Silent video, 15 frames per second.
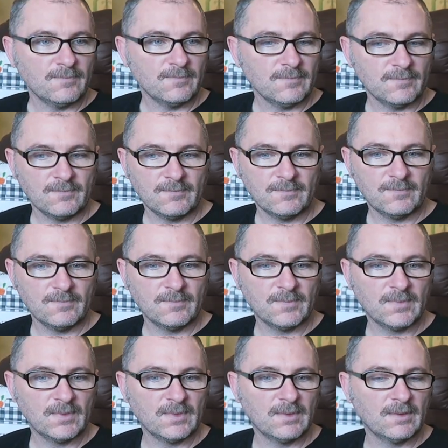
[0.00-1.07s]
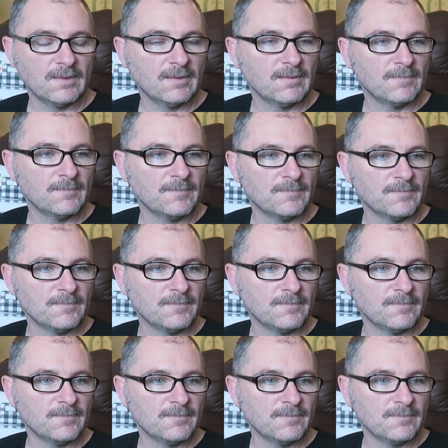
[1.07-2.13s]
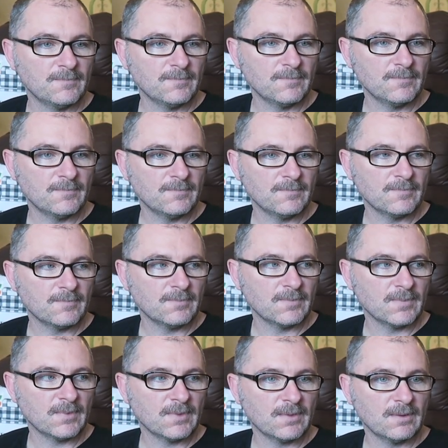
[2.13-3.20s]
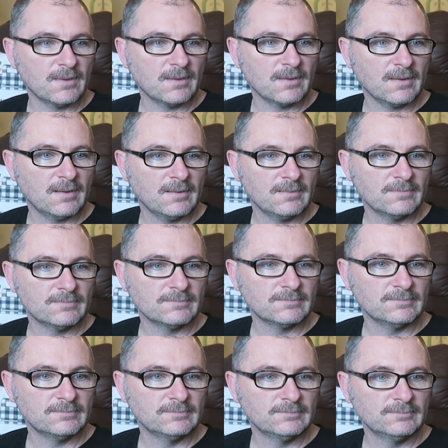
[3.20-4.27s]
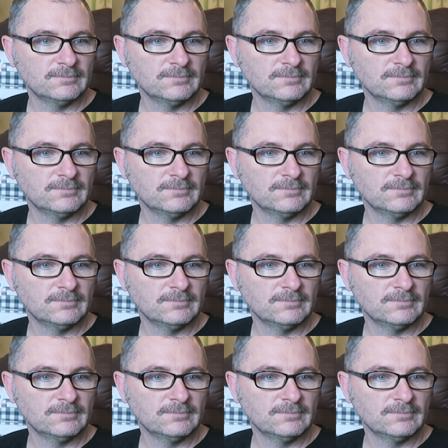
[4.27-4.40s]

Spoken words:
(not speaking)